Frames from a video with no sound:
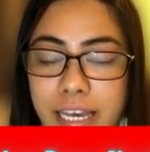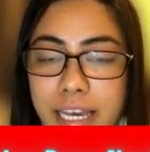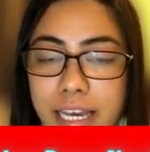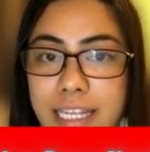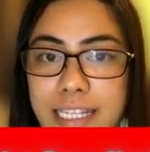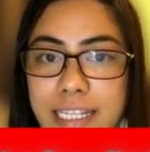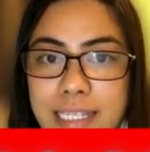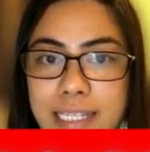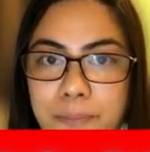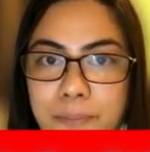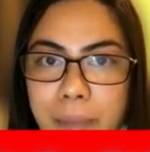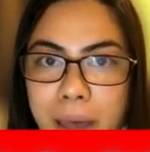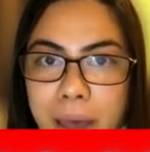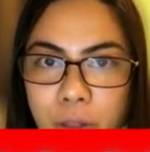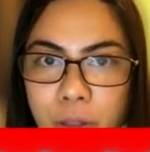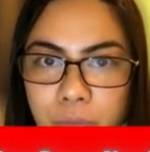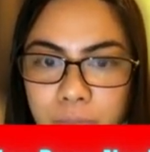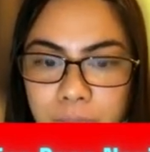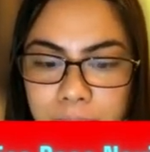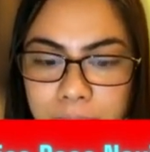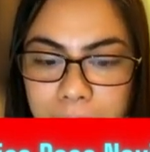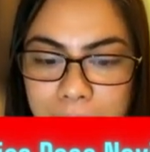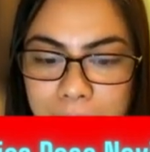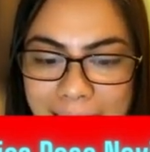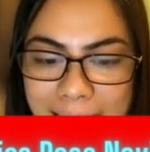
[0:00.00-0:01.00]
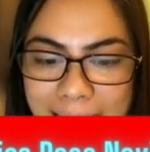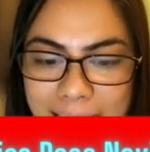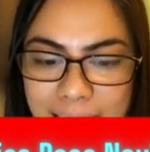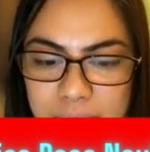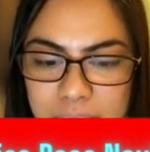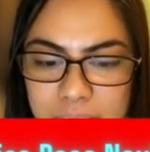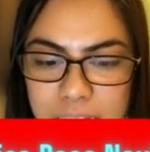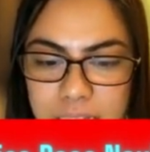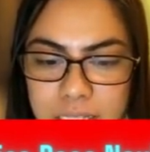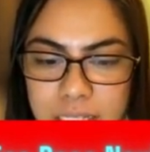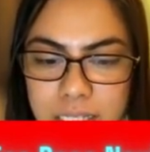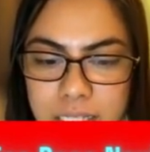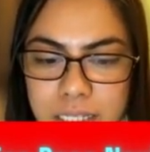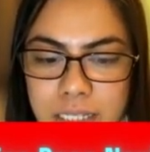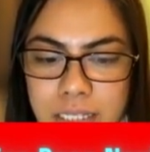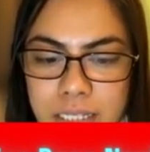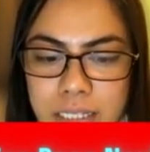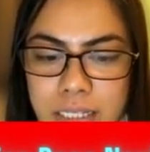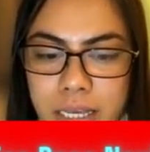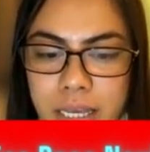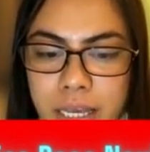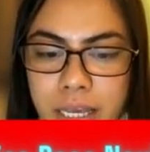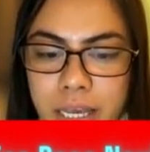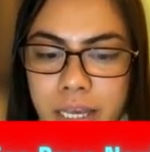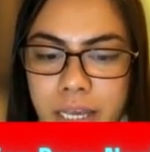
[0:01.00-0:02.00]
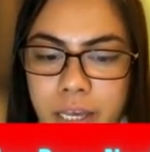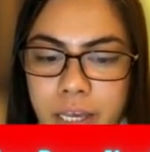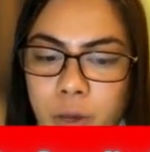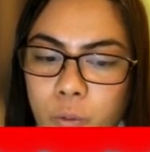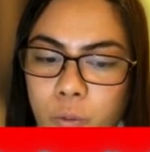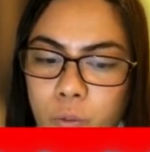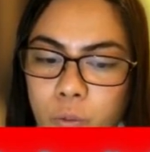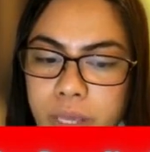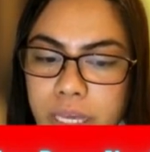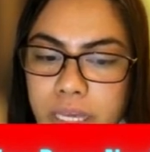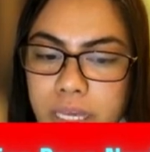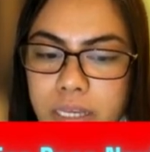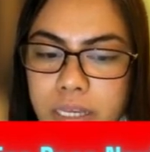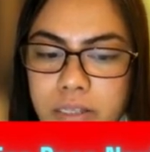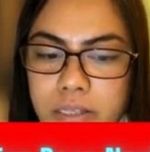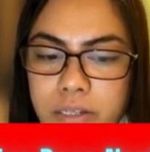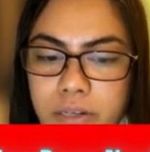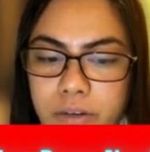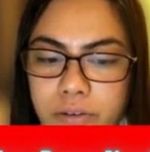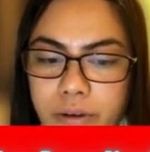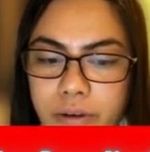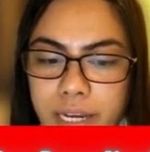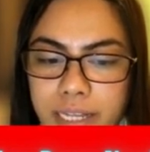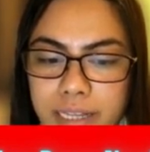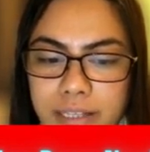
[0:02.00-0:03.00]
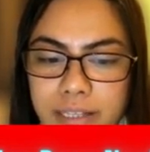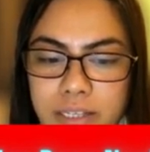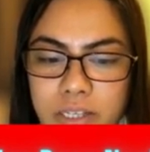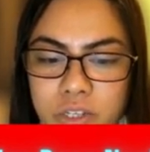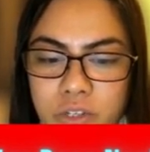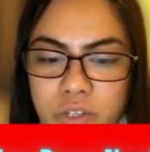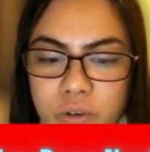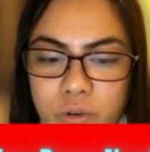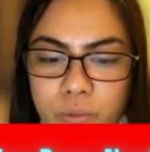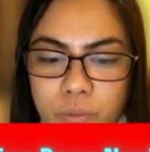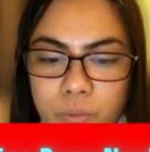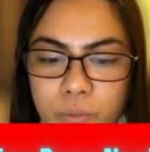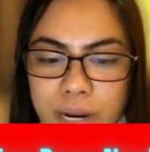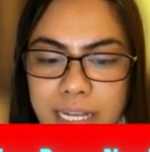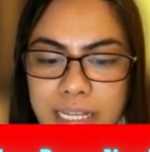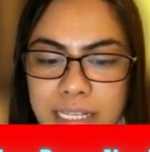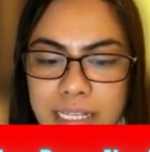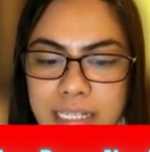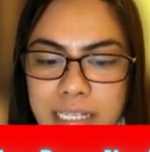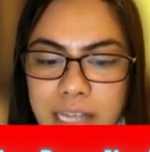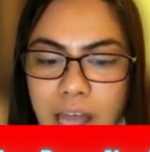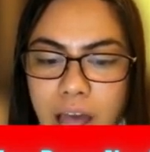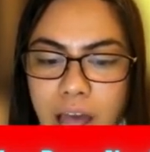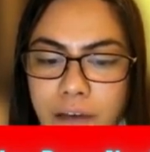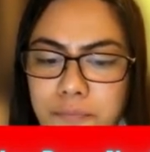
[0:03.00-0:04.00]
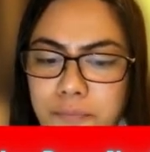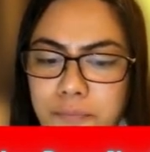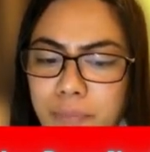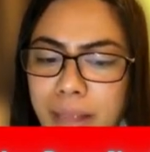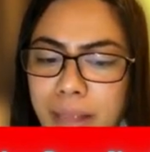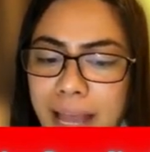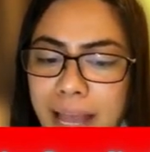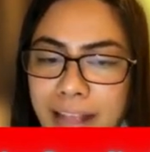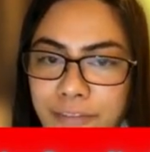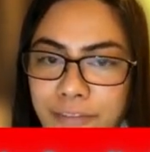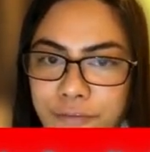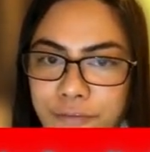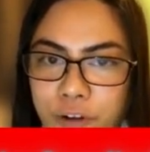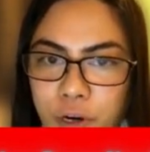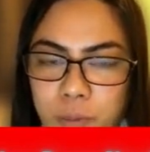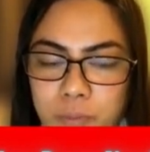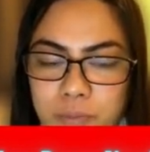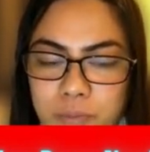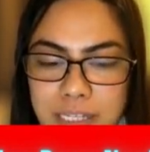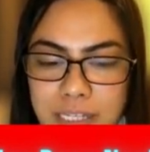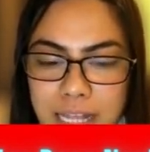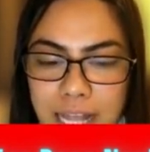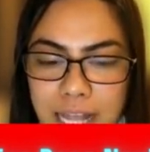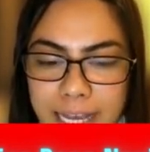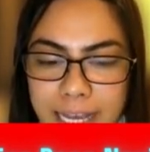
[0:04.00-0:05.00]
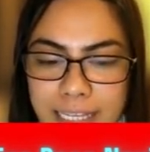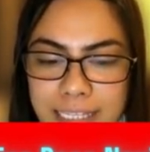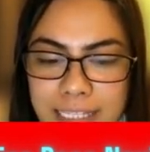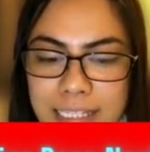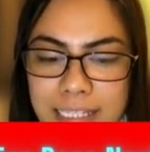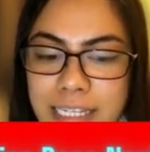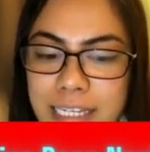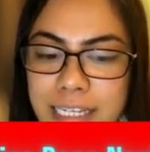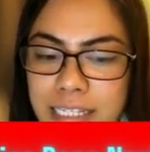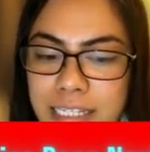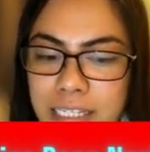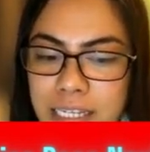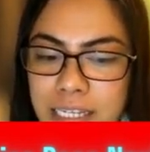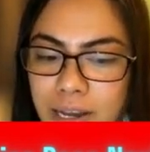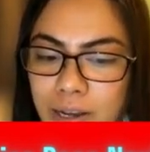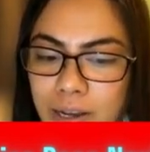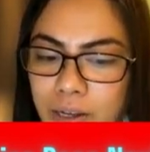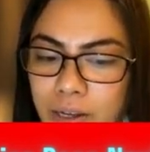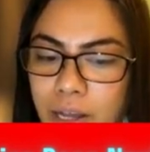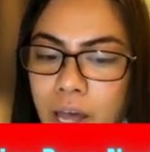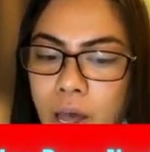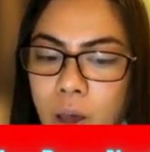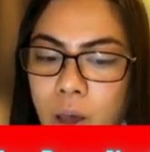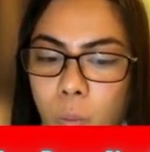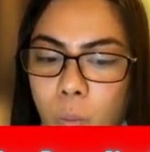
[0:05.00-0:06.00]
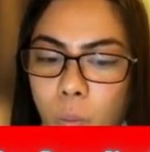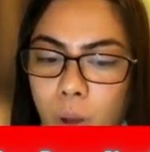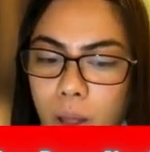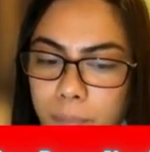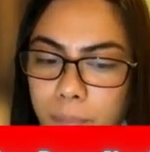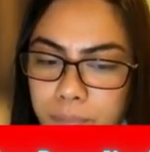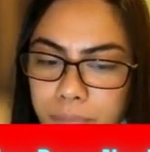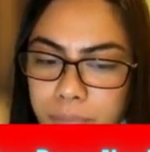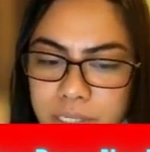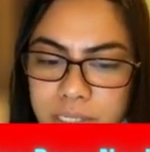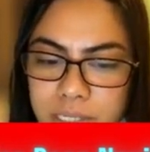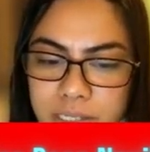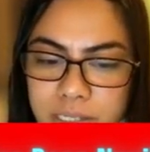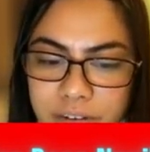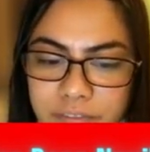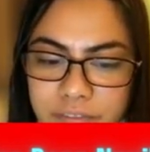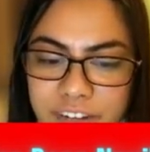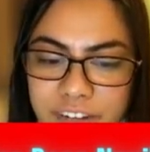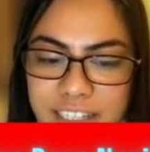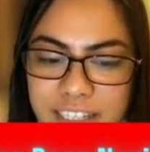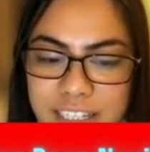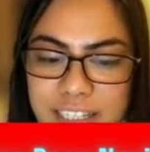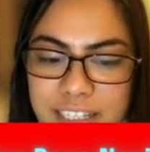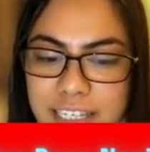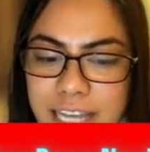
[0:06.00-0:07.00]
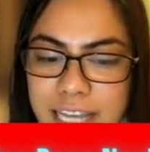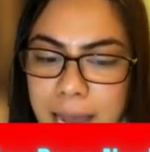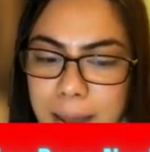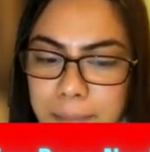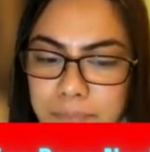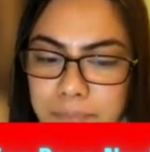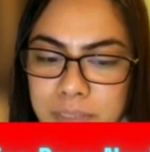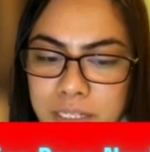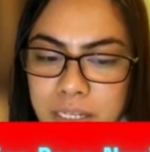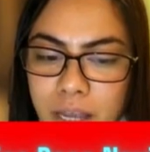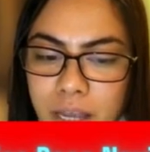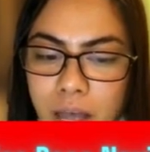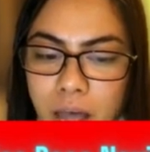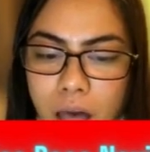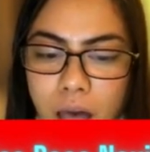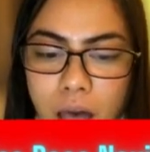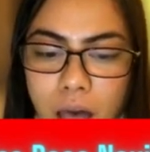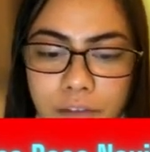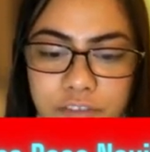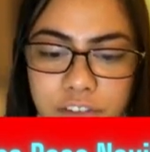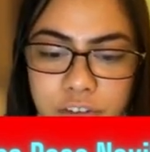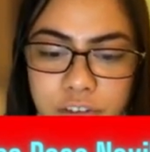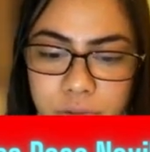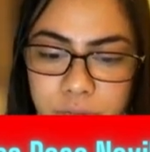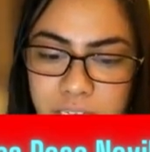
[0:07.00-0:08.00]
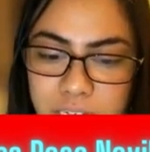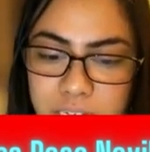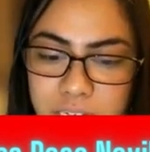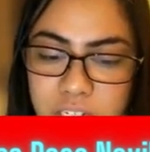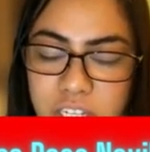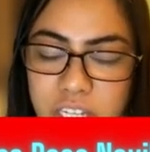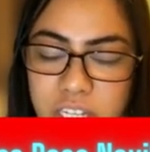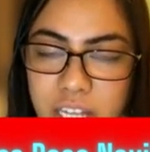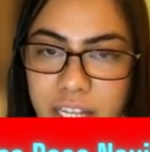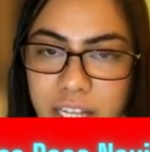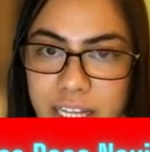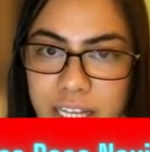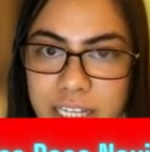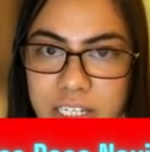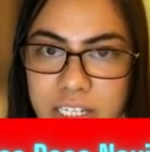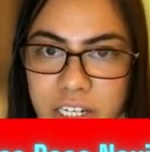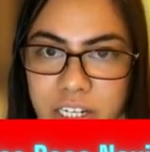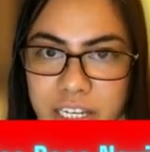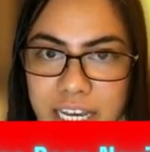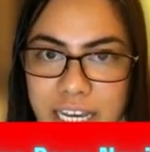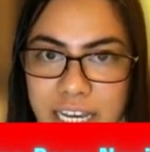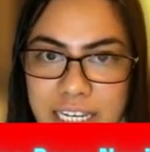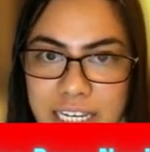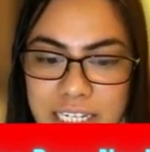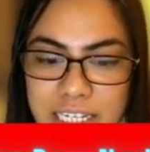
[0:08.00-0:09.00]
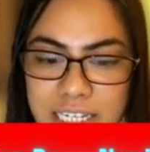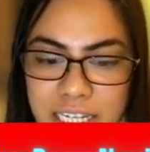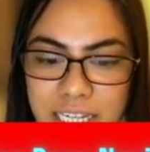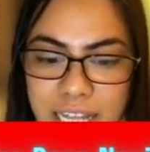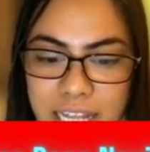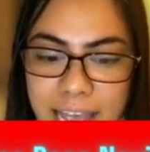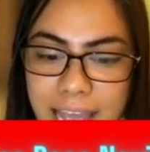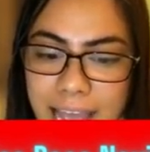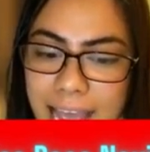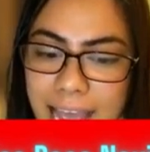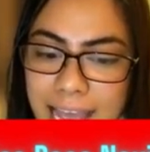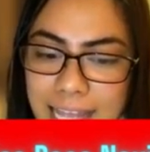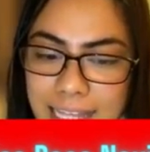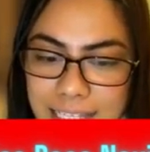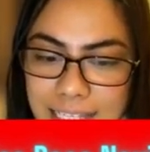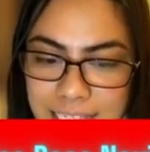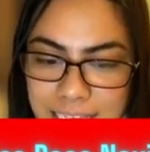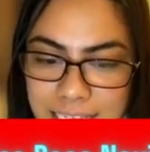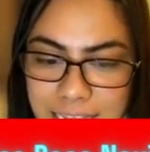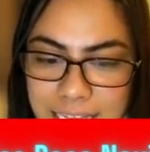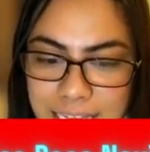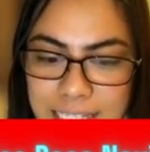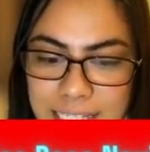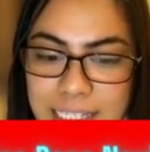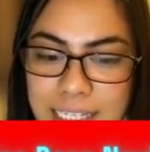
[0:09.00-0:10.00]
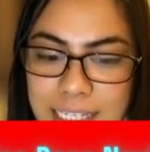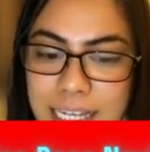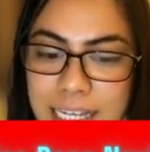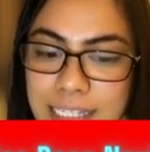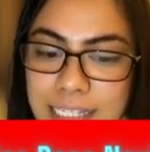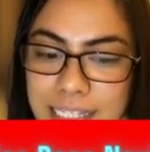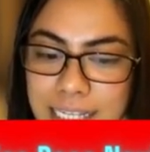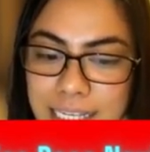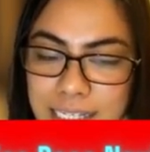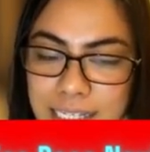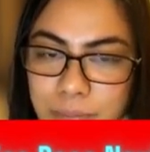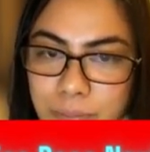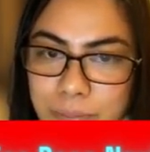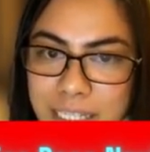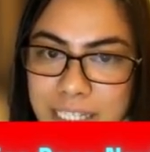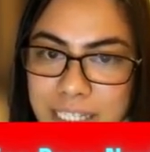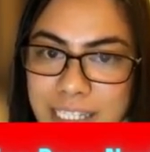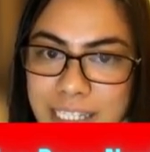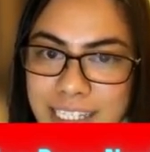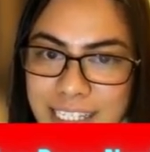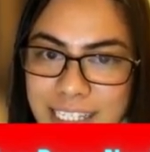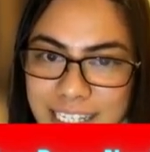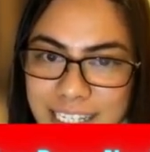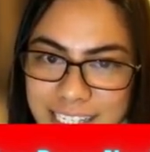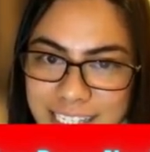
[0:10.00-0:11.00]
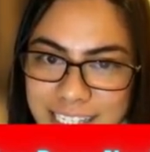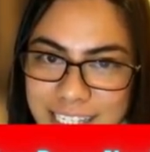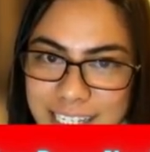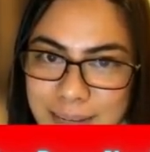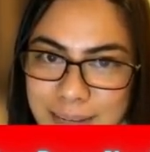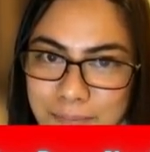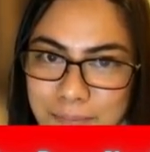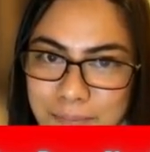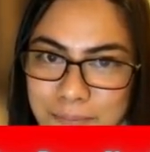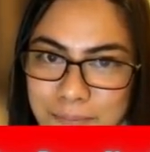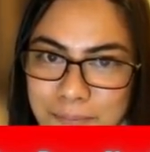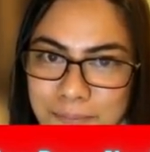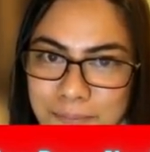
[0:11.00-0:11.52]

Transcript: It's about balance. Can we integrate the strengths of platforms like TikTok while preserving the depth of traditional education and its assessment system?